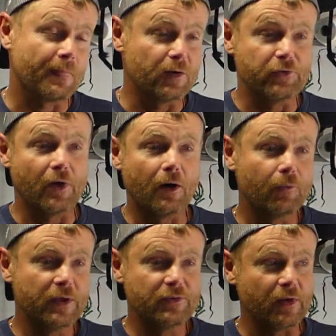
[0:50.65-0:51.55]
there's
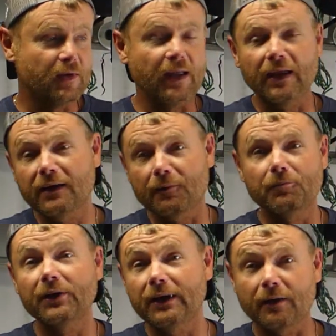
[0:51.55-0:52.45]
always an
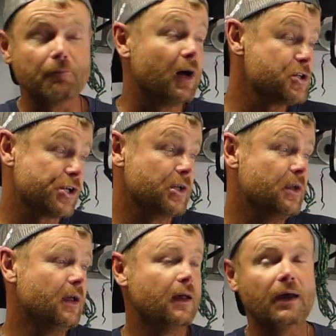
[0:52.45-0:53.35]
incomplete
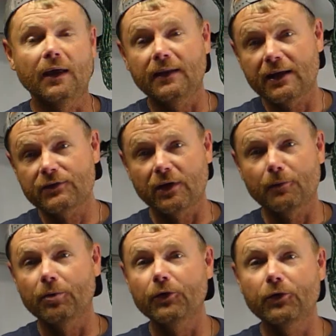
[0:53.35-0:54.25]
combustion, and that's going
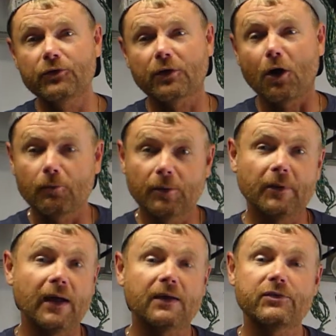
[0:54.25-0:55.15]
to produce carbon
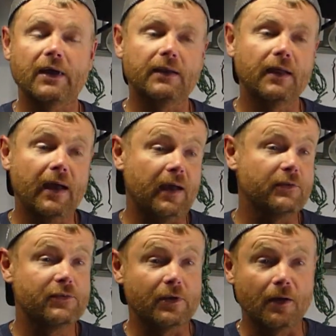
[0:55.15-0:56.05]
monoxide
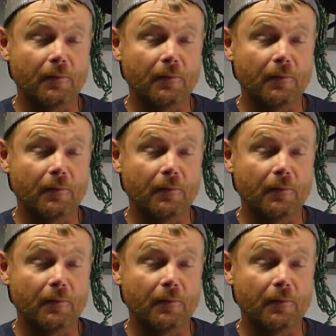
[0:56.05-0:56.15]
gas.